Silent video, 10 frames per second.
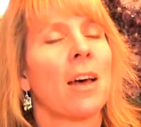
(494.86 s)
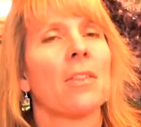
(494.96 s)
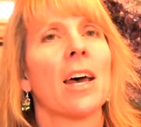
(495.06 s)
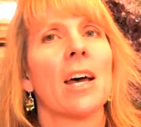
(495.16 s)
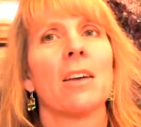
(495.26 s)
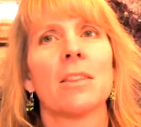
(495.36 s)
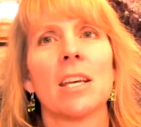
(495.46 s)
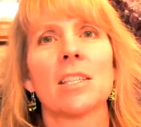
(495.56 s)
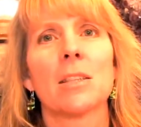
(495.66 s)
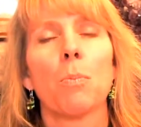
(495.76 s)
that,
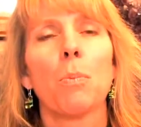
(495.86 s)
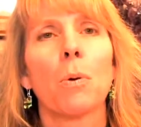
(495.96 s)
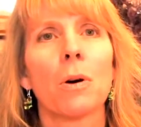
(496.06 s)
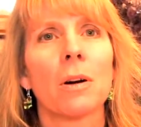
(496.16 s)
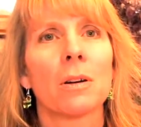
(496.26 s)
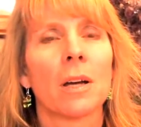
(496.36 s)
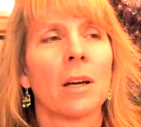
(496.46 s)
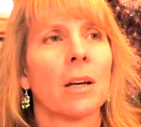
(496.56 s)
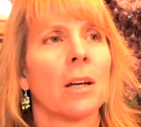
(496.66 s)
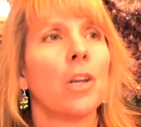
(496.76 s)
that support
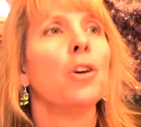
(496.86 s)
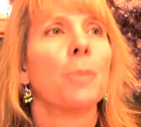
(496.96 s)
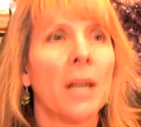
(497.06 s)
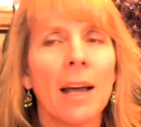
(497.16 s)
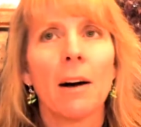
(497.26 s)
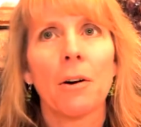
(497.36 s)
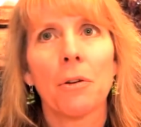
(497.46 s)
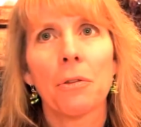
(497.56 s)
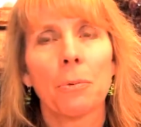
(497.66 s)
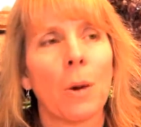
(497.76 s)
human
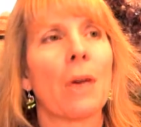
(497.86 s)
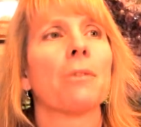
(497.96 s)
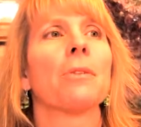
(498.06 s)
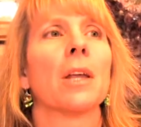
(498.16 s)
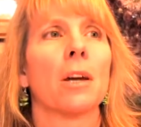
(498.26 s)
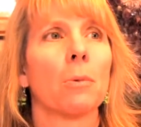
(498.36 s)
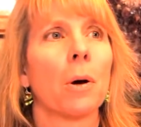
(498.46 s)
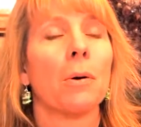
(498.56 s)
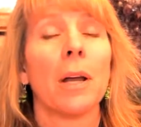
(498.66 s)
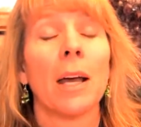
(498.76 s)
health rather than
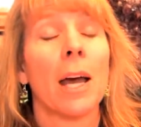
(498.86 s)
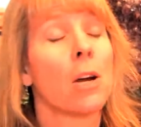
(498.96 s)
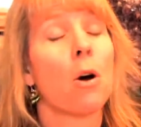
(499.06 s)
eroding it,